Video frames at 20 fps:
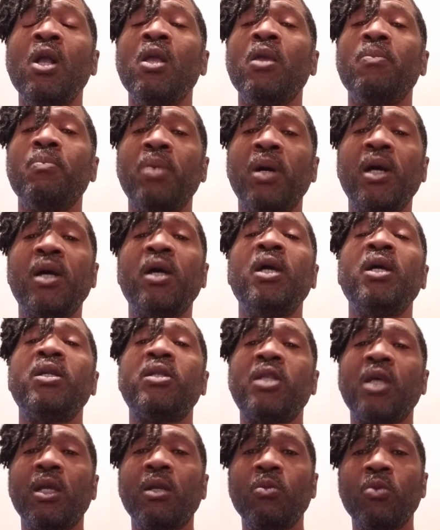but
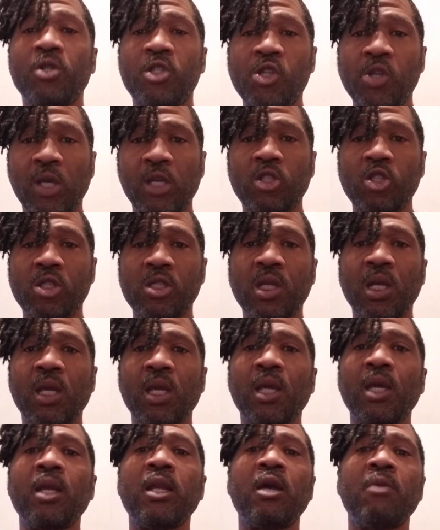tell them what you're interested
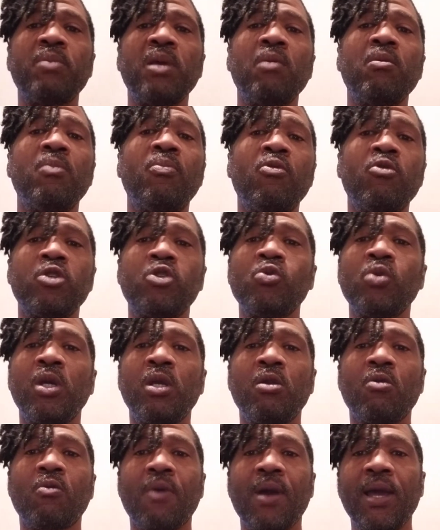in and they'll be able to point you in
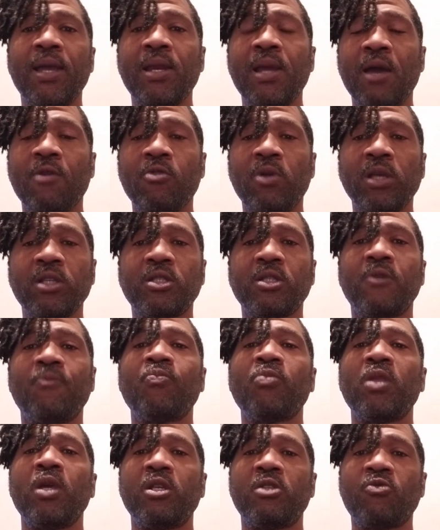the right direction
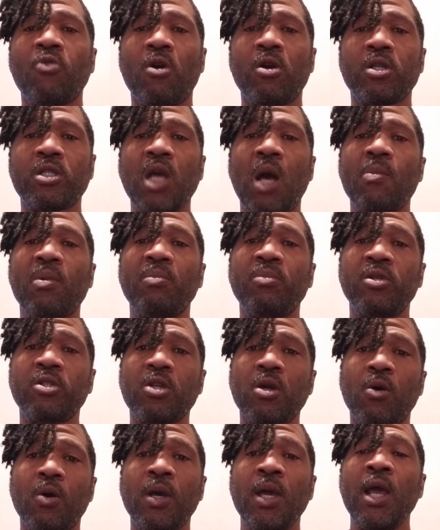as far as comic books
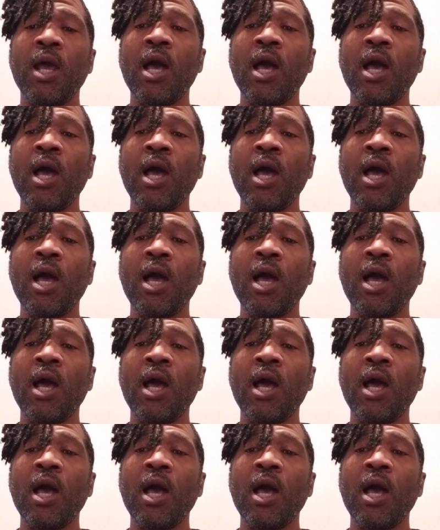go.